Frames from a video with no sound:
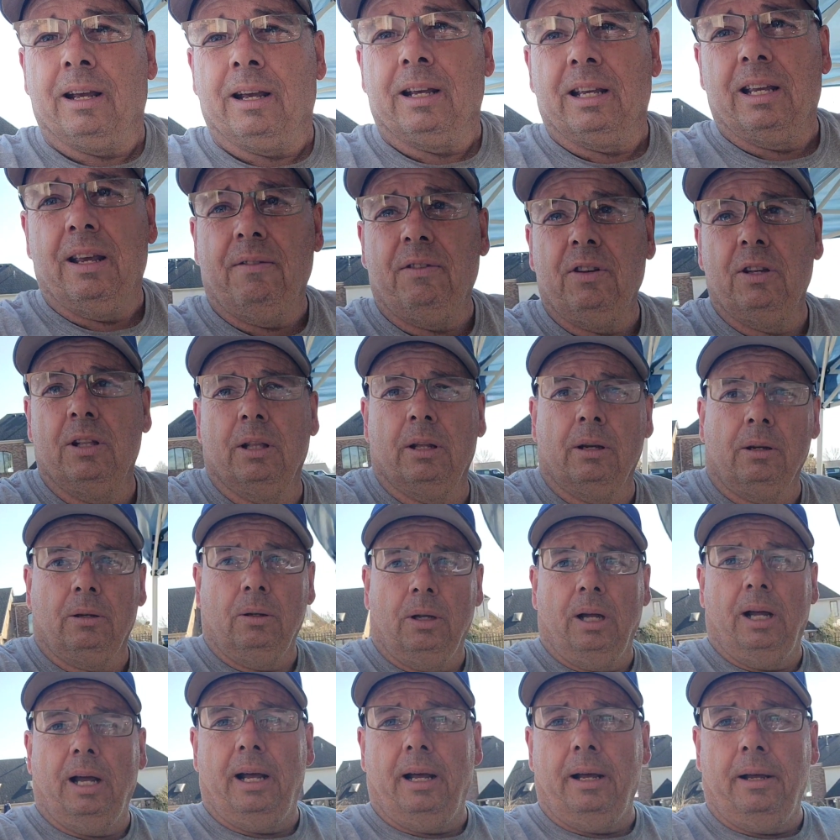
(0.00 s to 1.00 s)
give you a
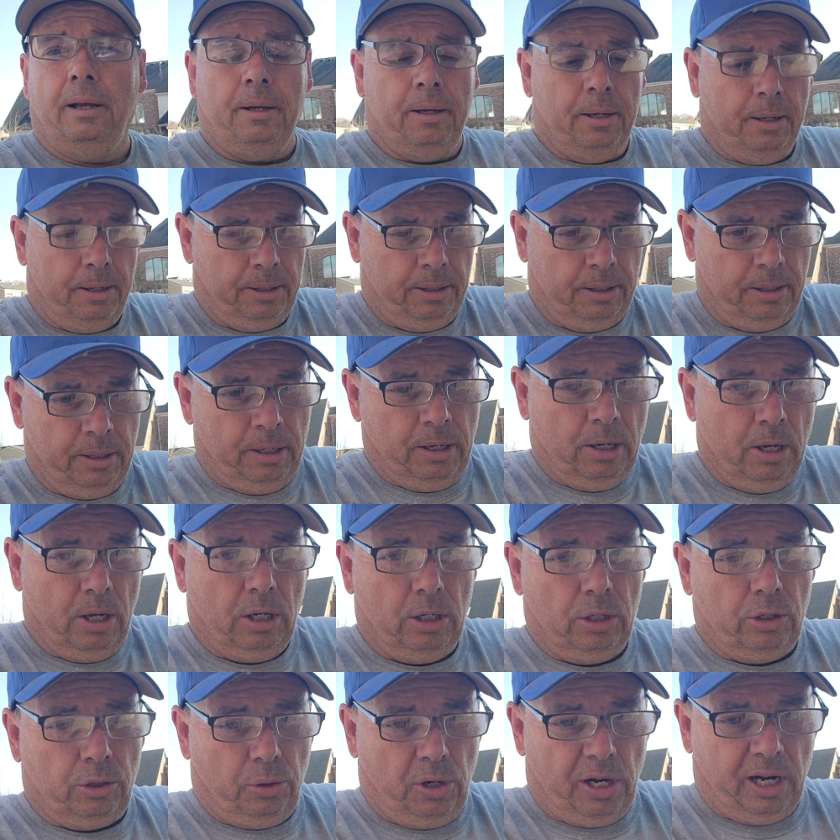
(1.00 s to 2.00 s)
little
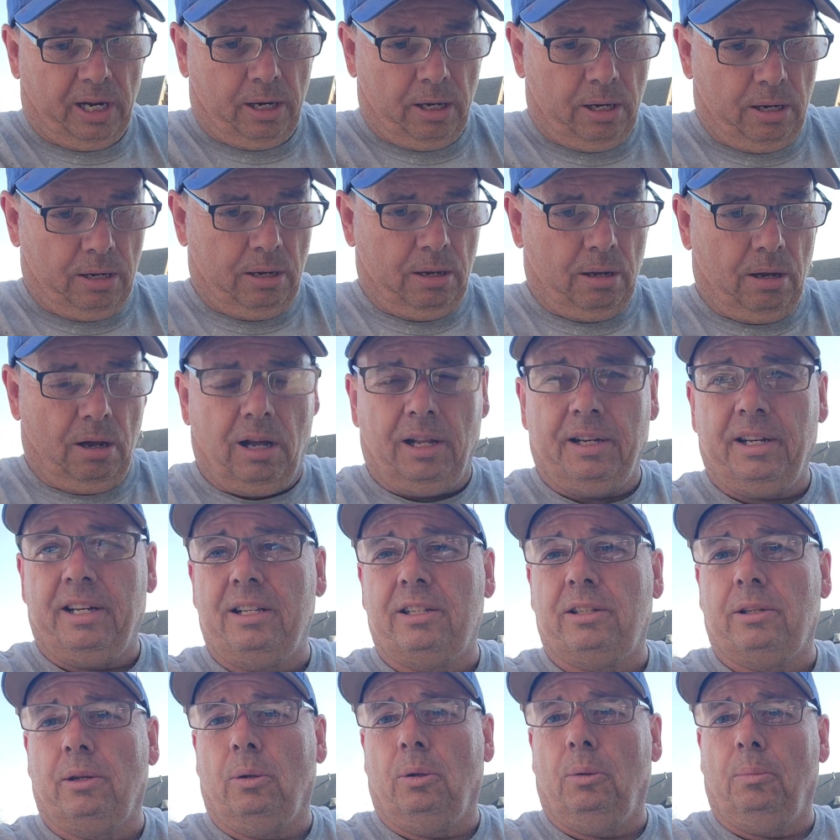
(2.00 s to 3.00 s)
trick on these
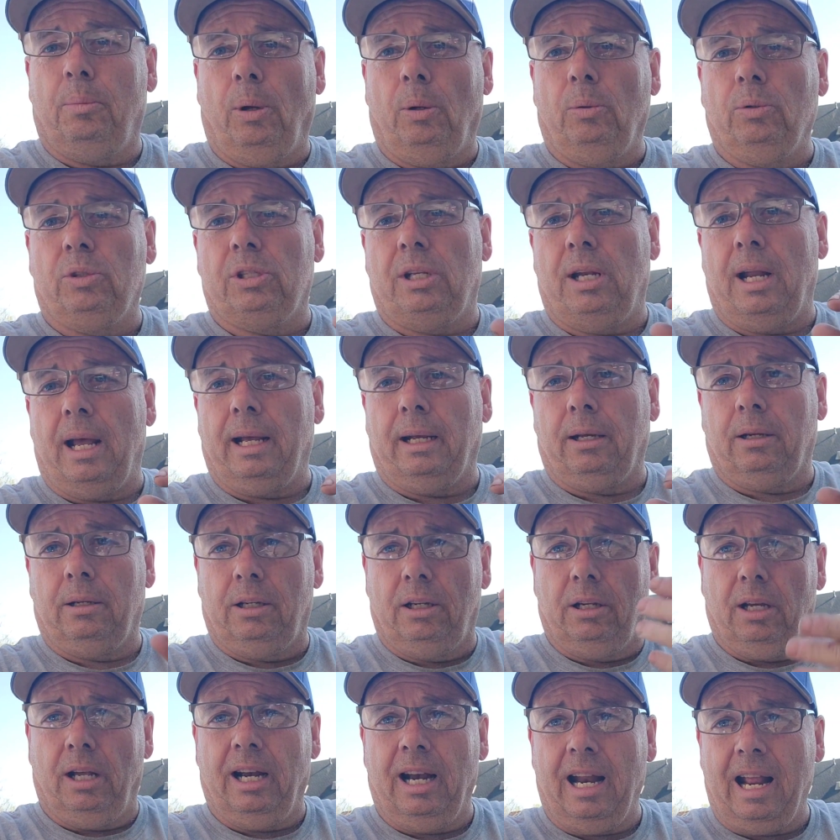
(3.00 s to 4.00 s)
little bolts that I
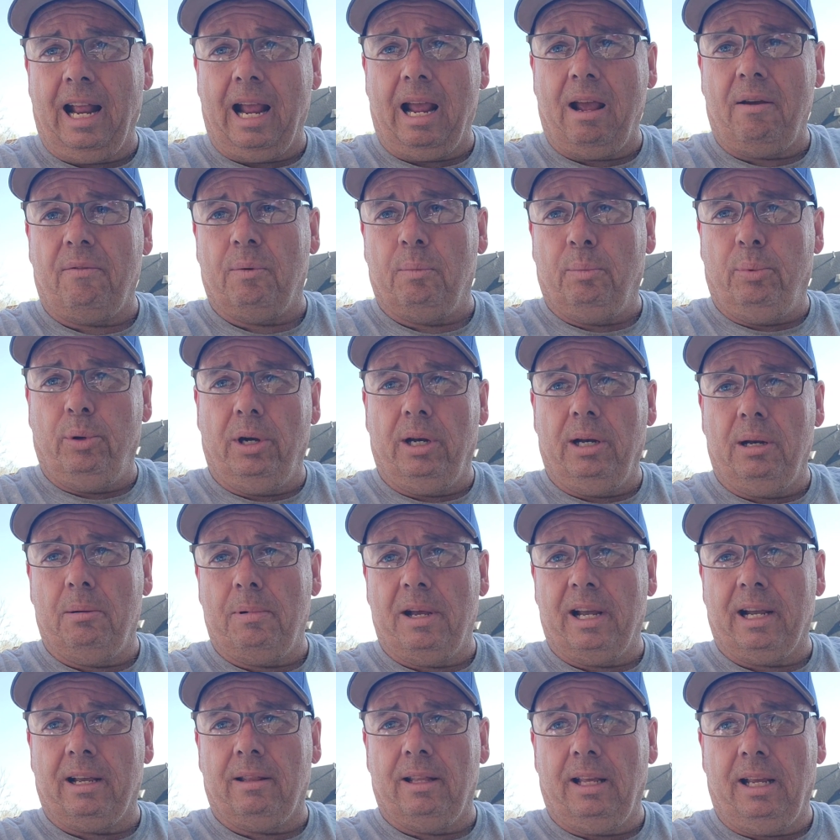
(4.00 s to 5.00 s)
cut in half and put in the
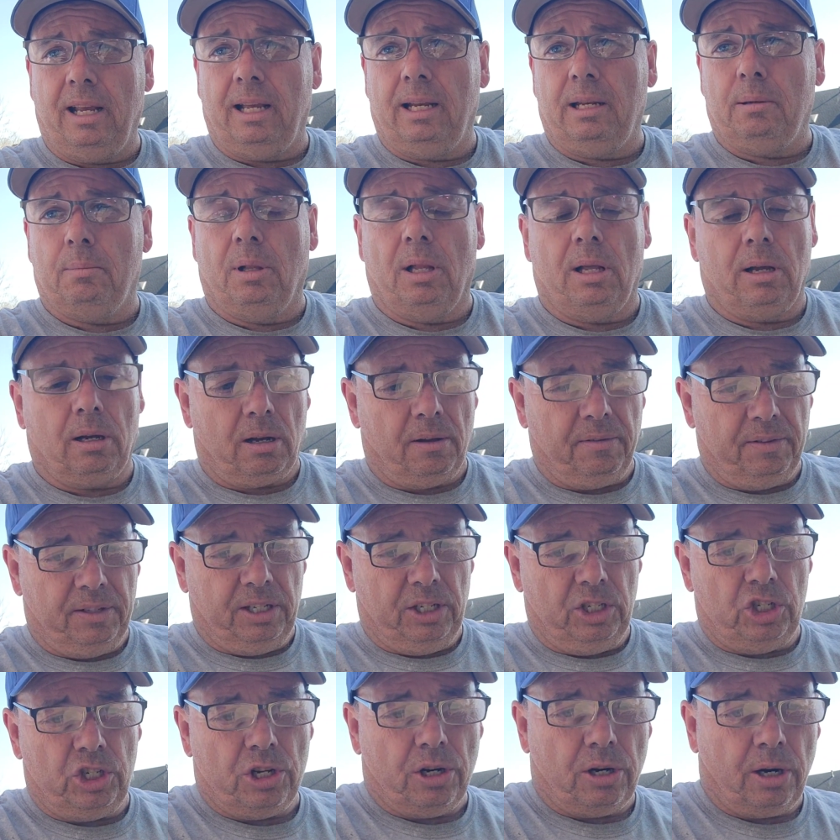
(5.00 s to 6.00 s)
back of the head to block off the
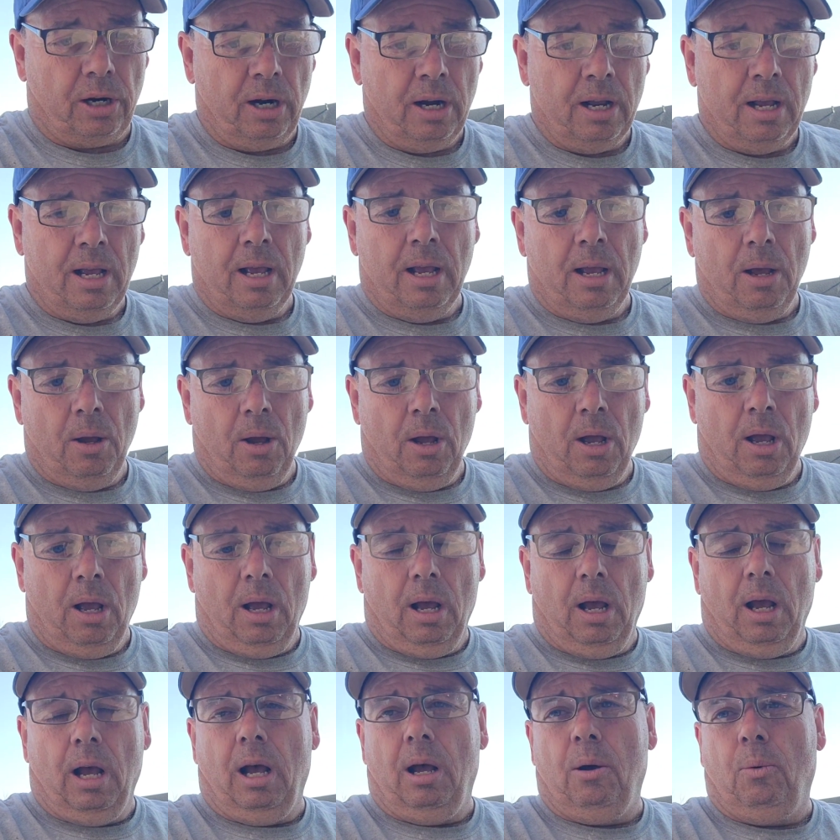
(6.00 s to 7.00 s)
EGR.
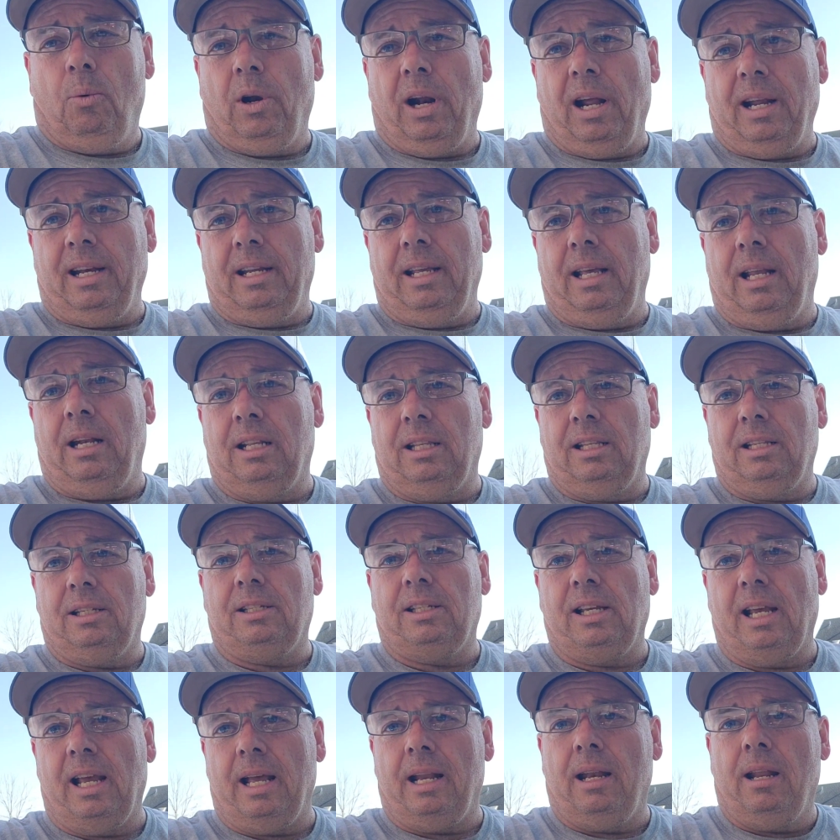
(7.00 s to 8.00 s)
What I did at this
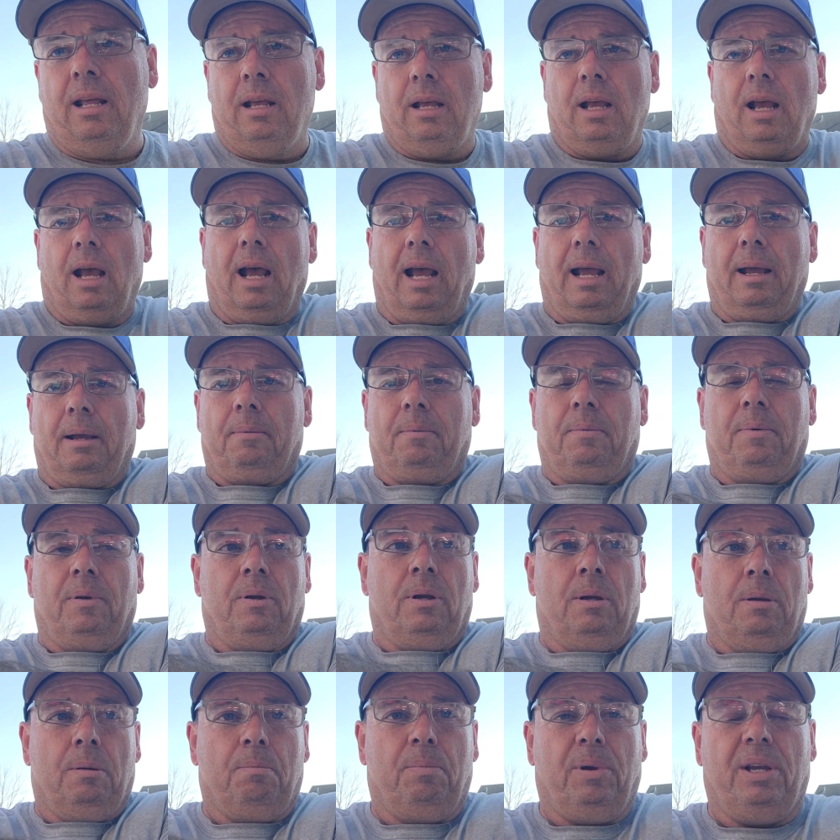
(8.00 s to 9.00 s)
set, I
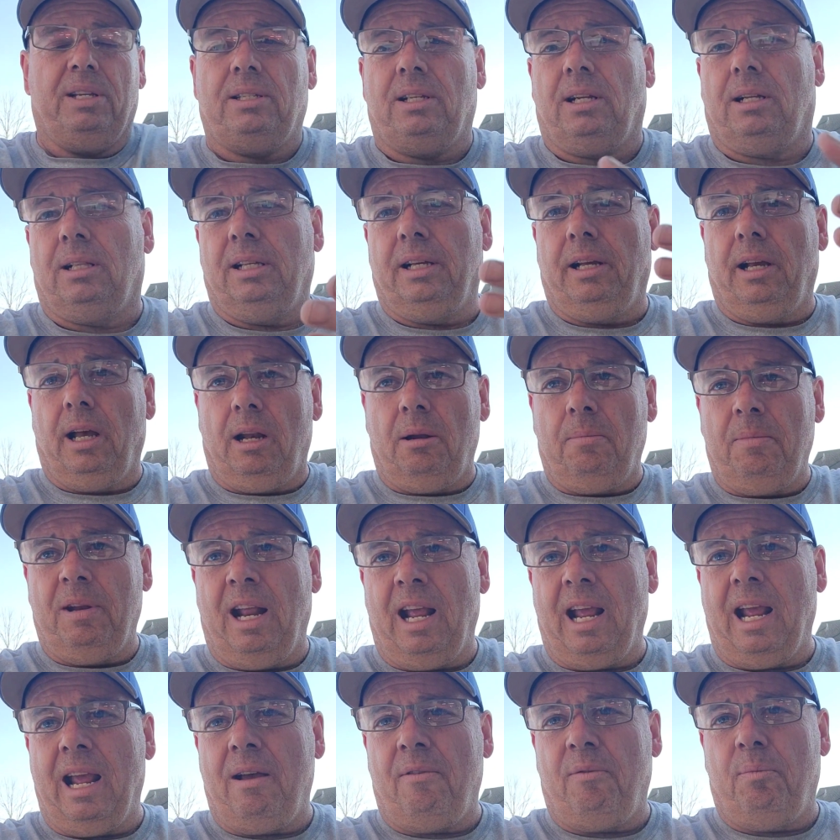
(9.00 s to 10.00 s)
basically cut them in
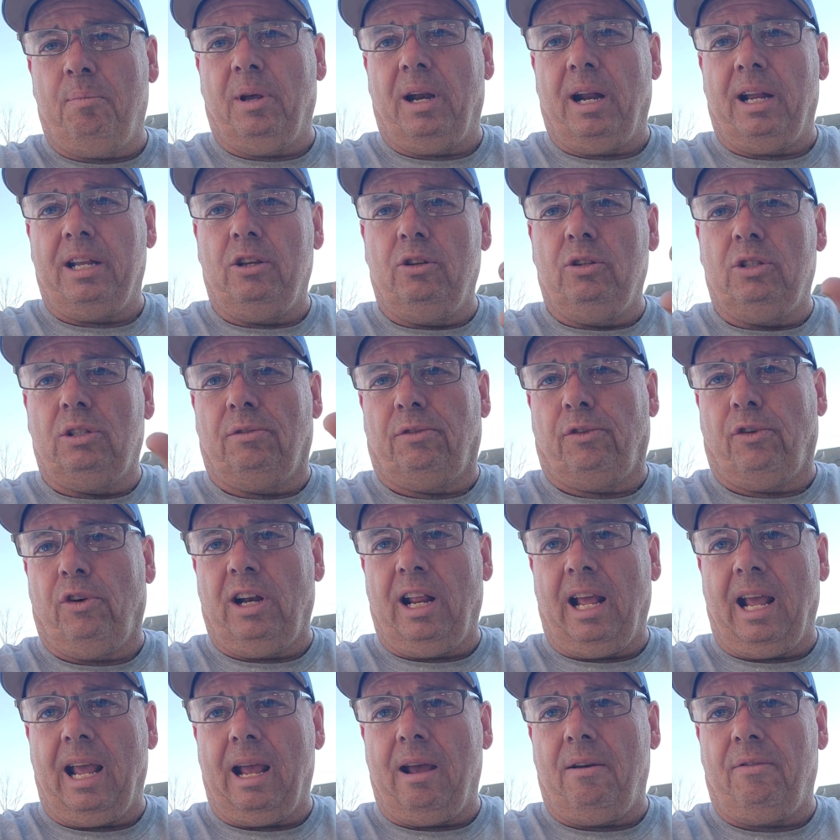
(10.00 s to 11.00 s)
half, but I used the front
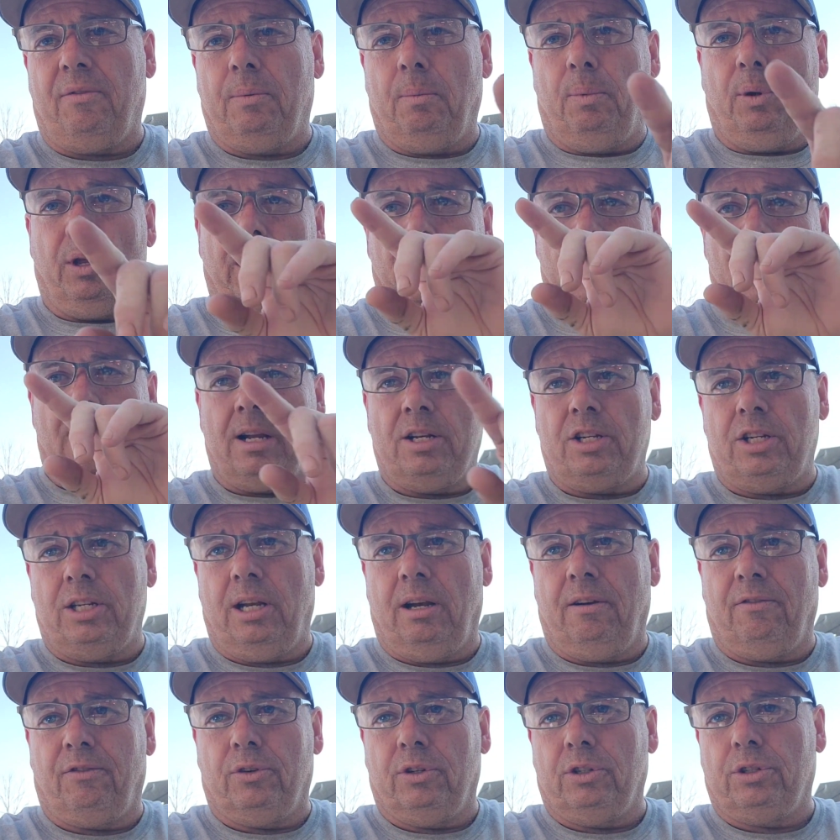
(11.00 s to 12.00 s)
half and put a notch in
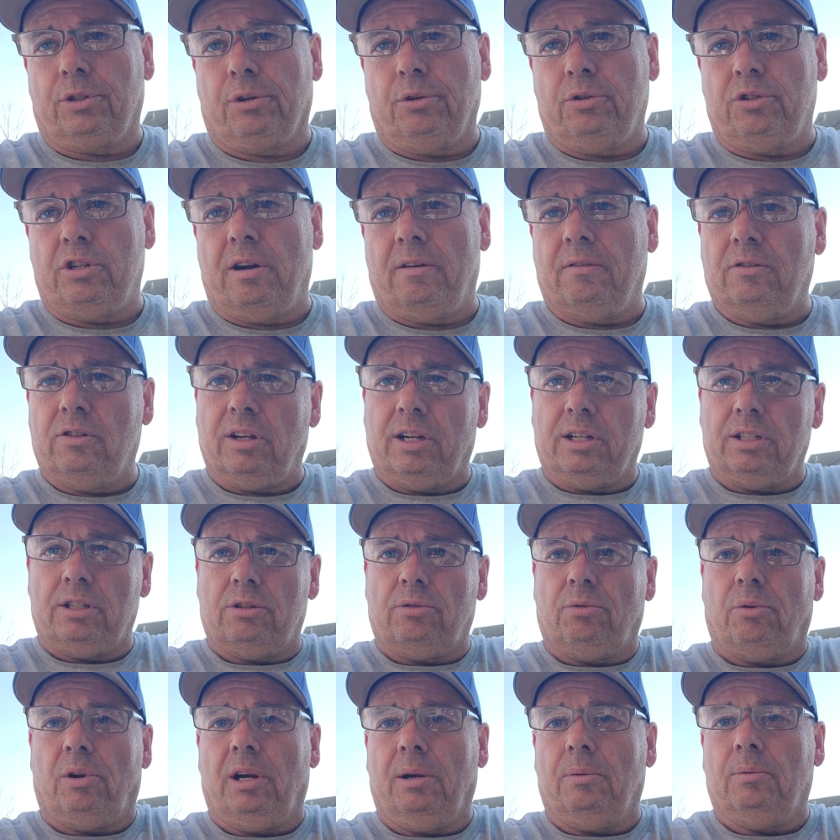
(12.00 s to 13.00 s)
it for a screwdriver, so I could just
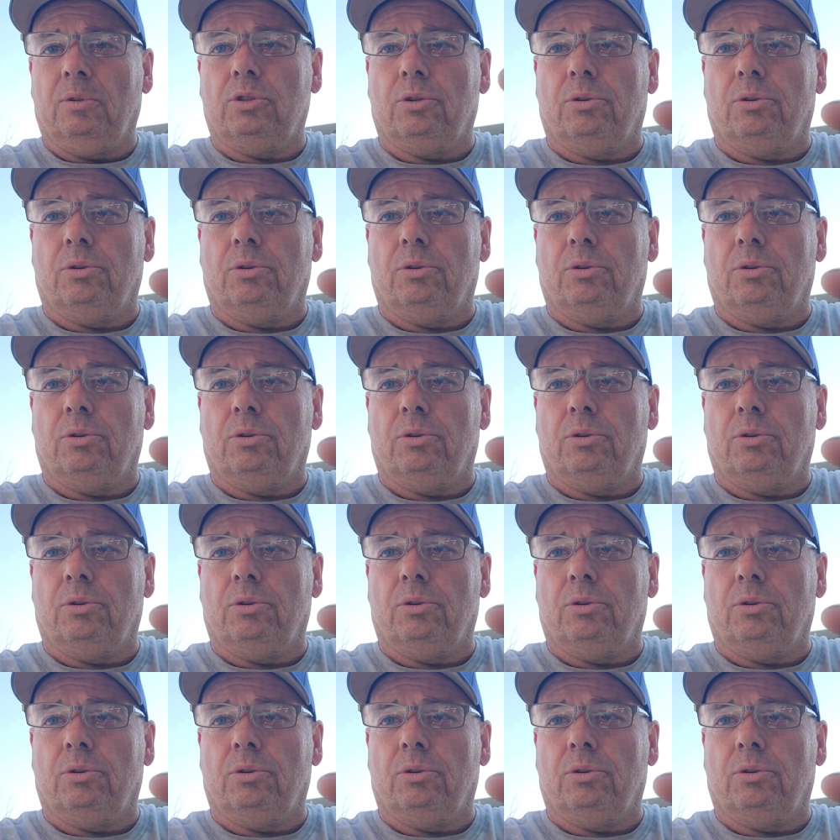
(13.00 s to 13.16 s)
thread it in with a